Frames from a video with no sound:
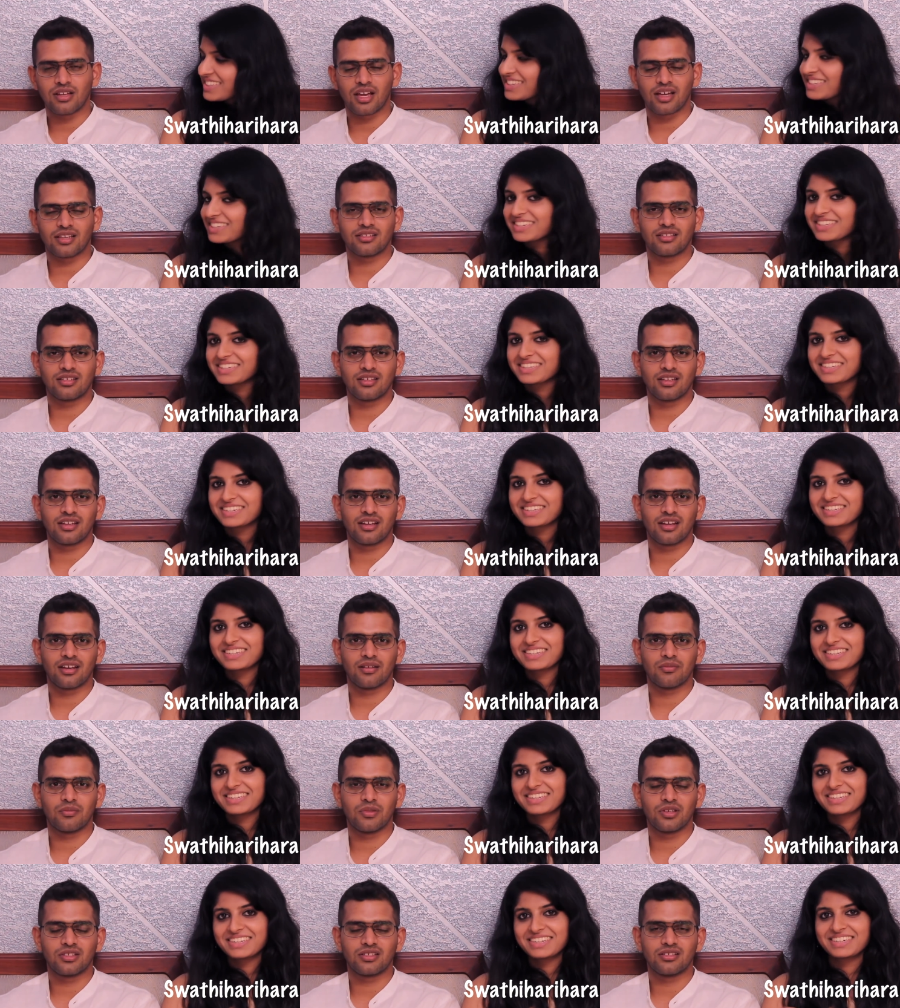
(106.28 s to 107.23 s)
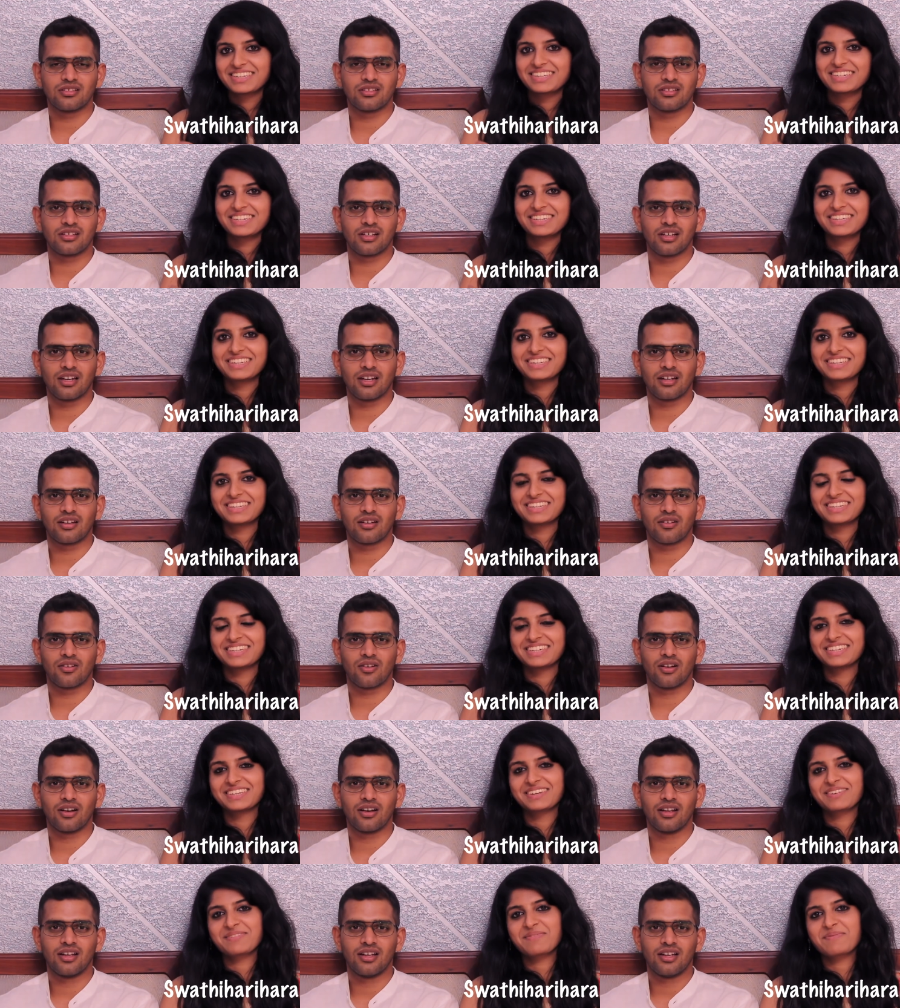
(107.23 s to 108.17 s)
Speaker 1: texting and messaging later
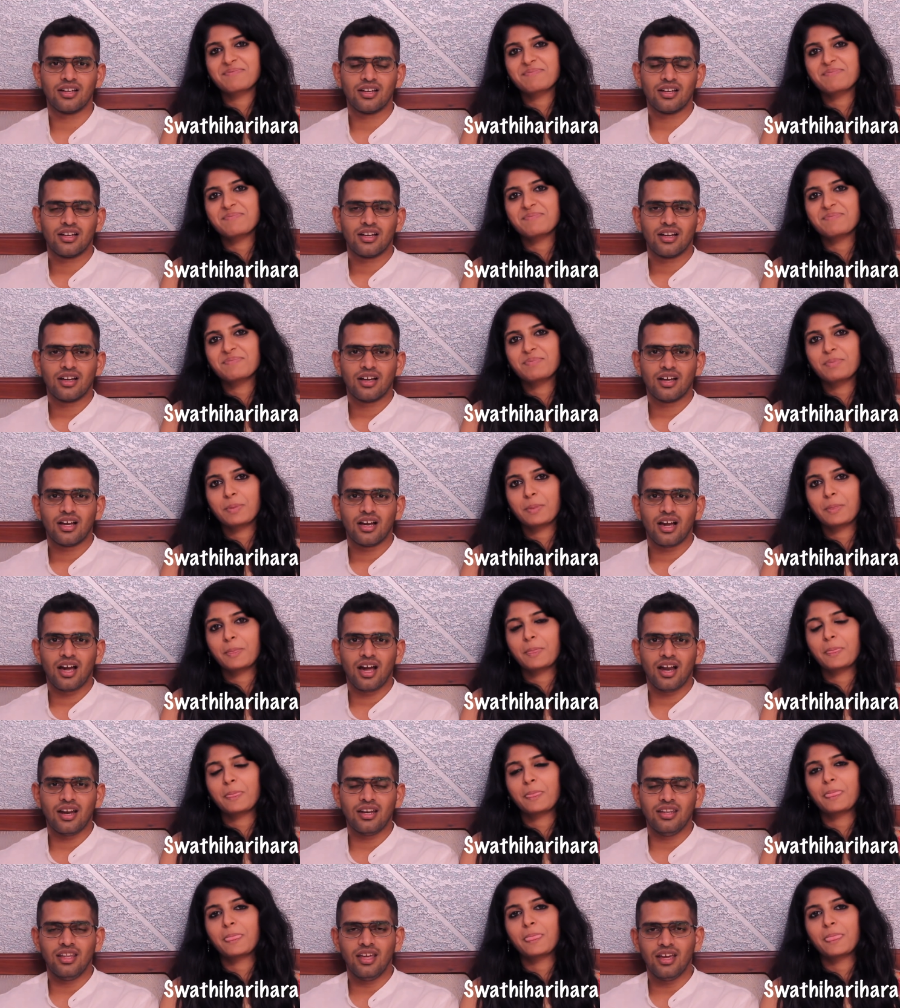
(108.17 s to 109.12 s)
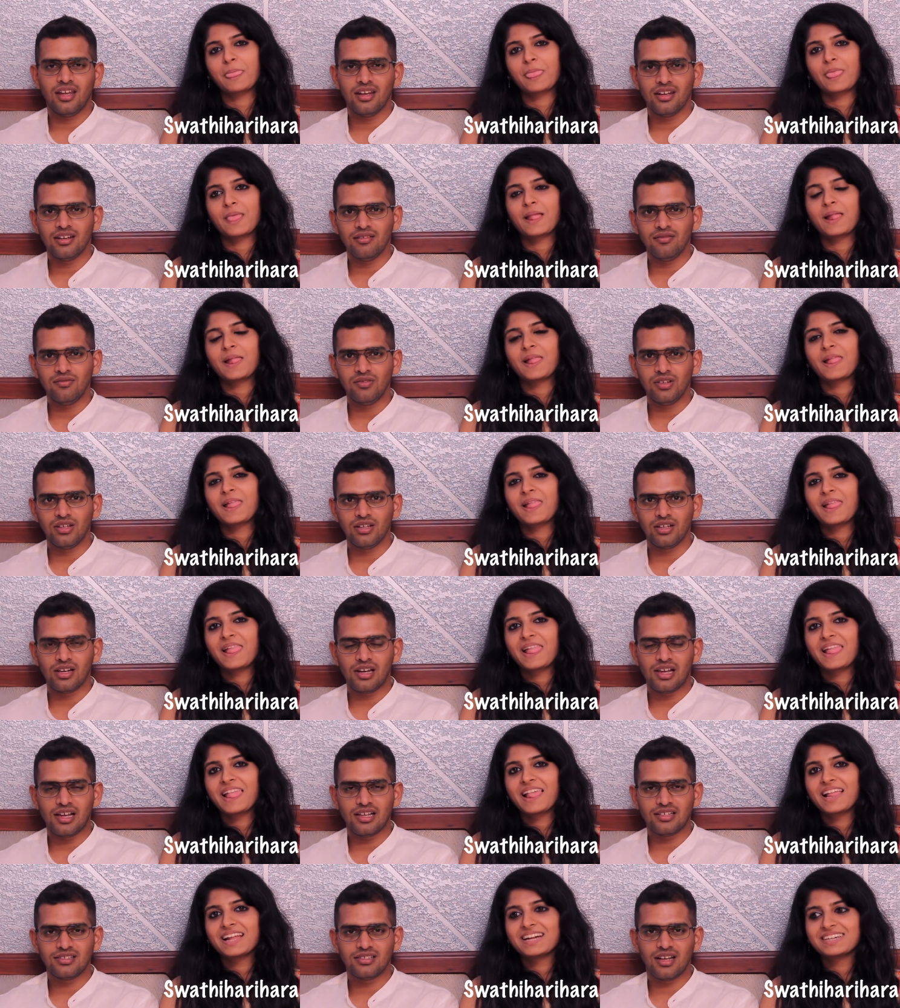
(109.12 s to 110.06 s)
on, and then we
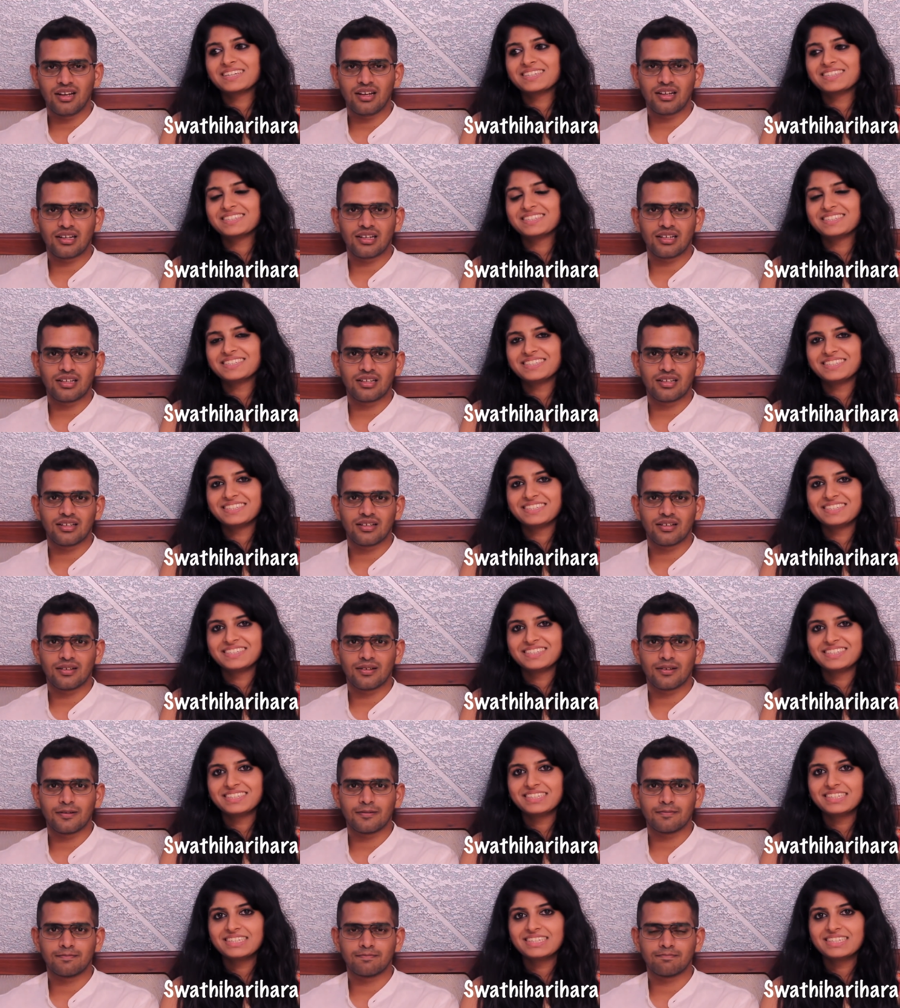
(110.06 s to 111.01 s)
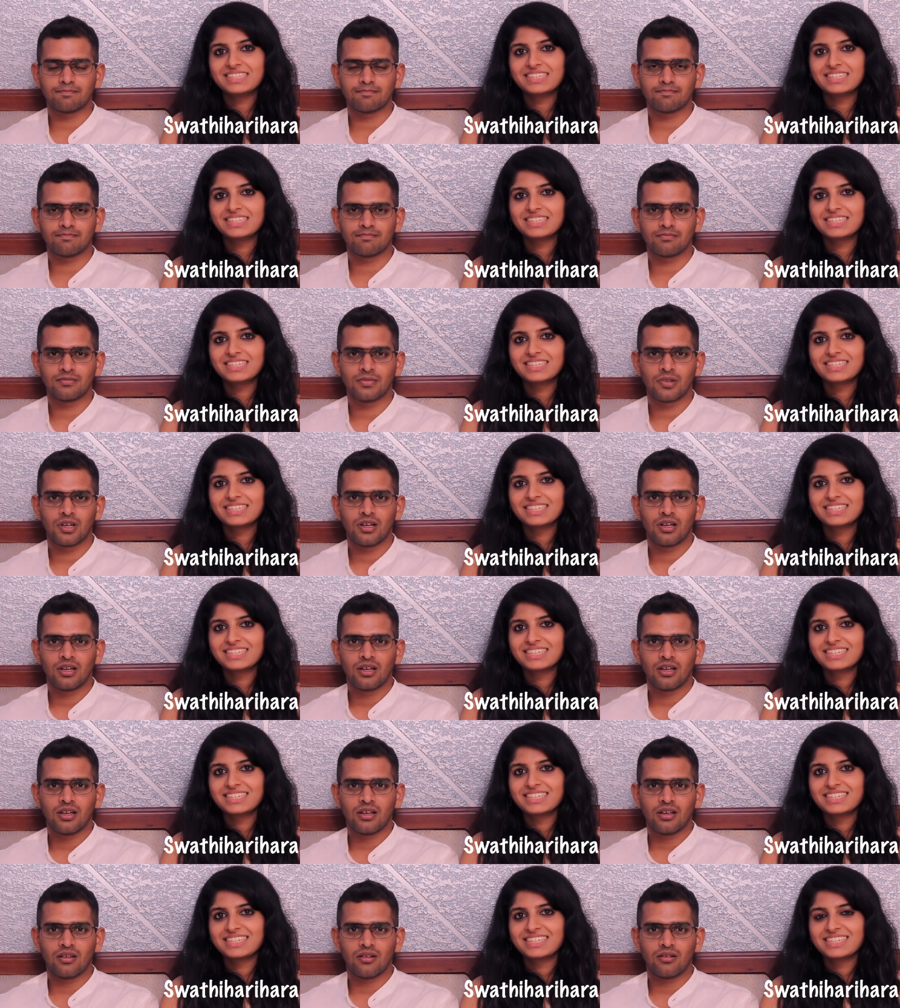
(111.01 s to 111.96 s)
realized that uh,
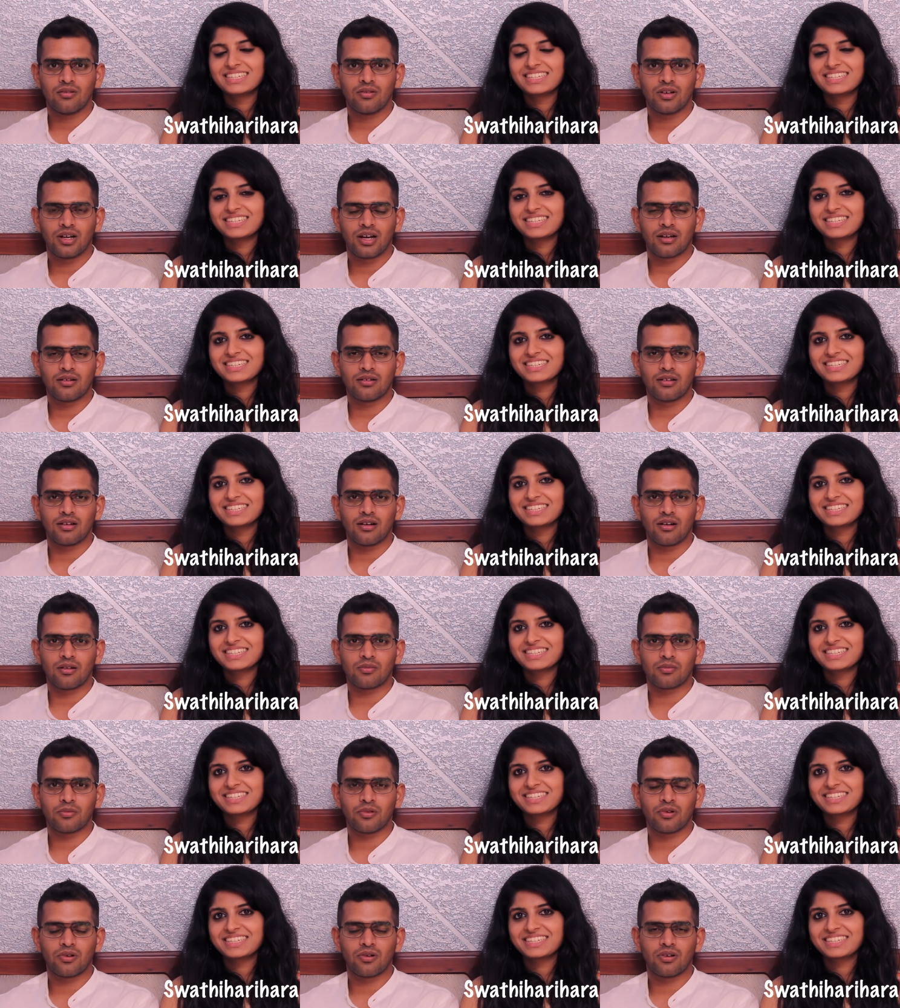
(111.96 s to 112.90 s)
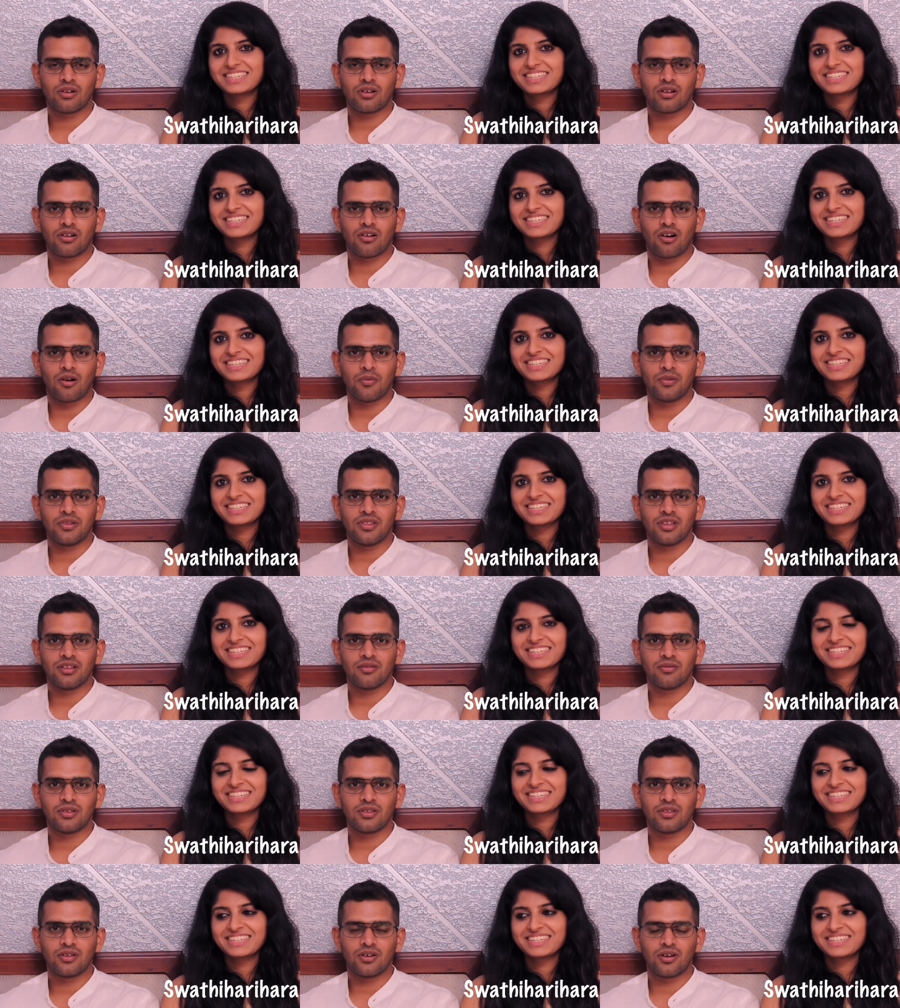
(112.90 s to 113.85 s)
you know we had a lot more in common
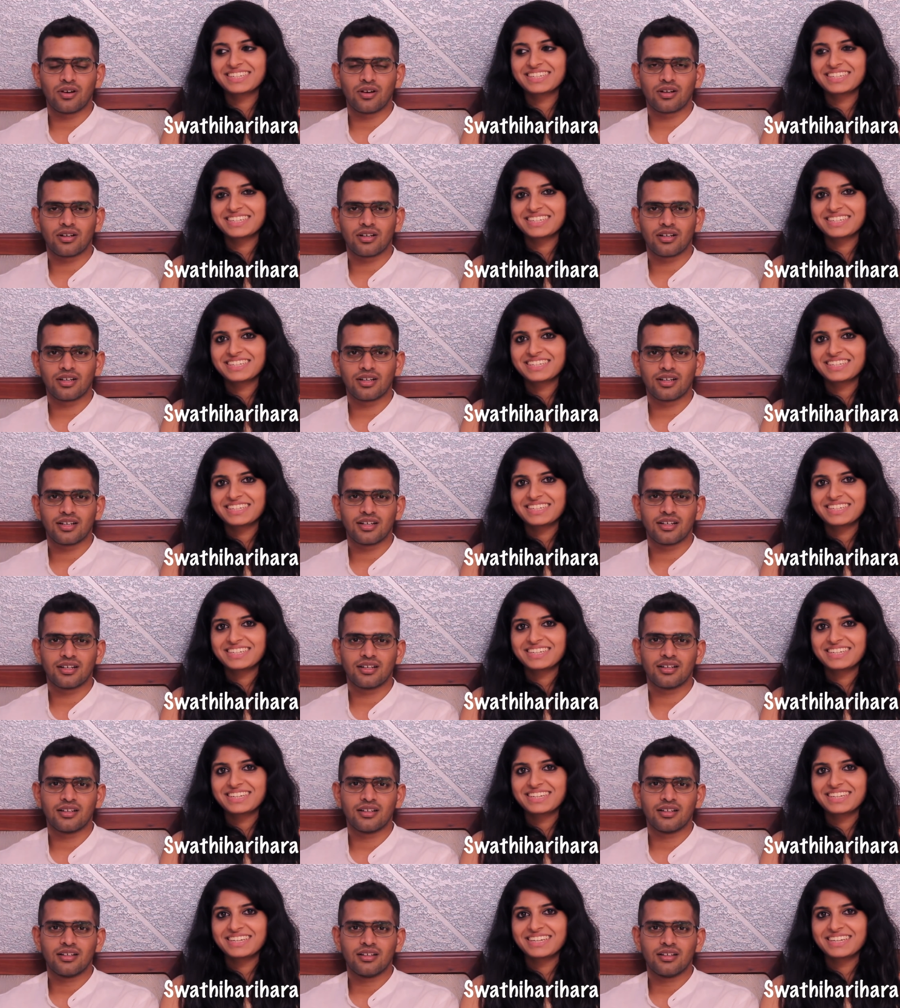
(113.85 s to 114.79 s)
than we thought, and